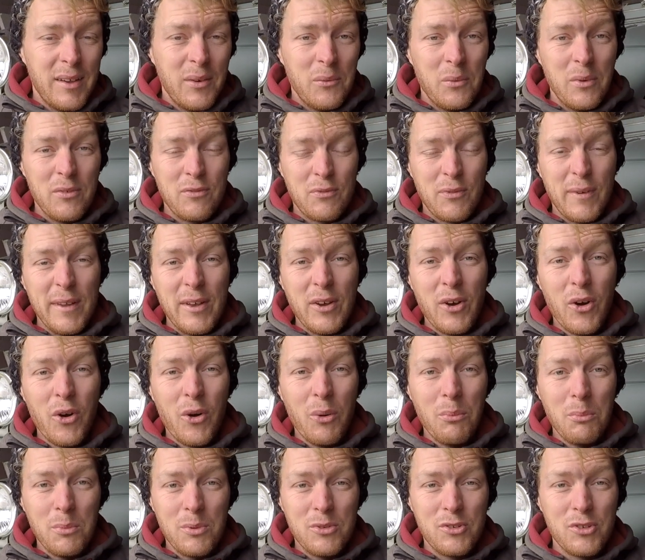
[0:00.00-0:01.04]
we've
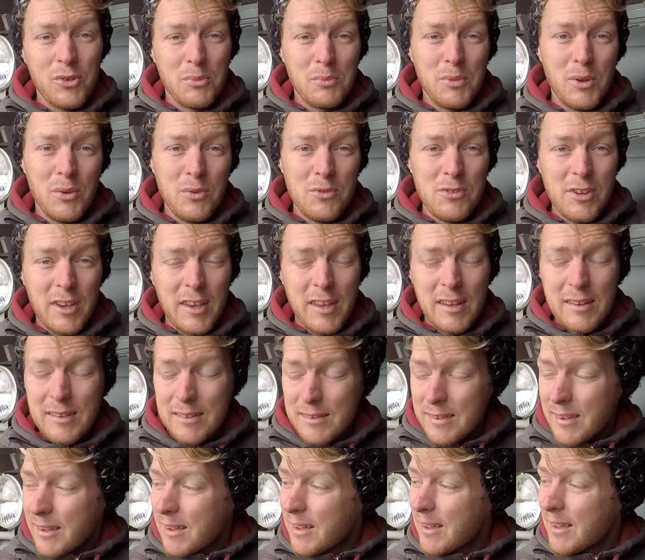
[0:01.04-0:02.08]
rehomed some new
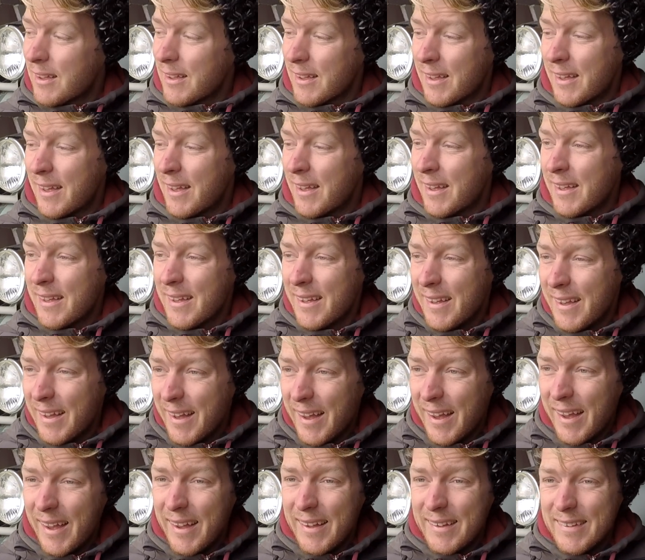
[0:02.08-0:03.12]
chickens.
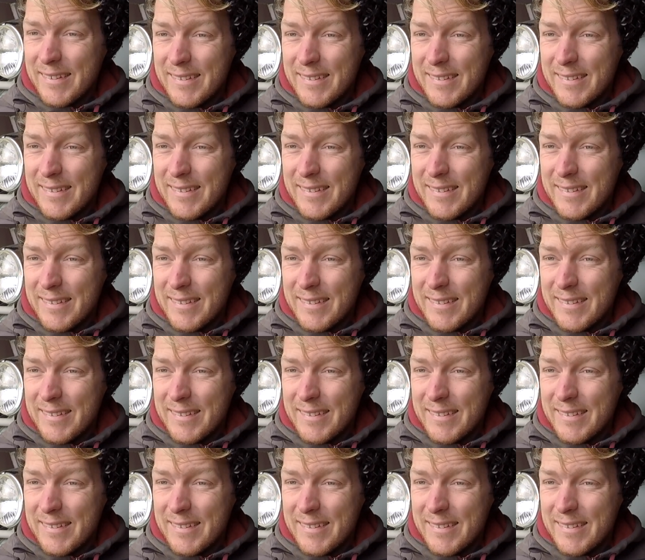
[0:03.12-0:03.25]
And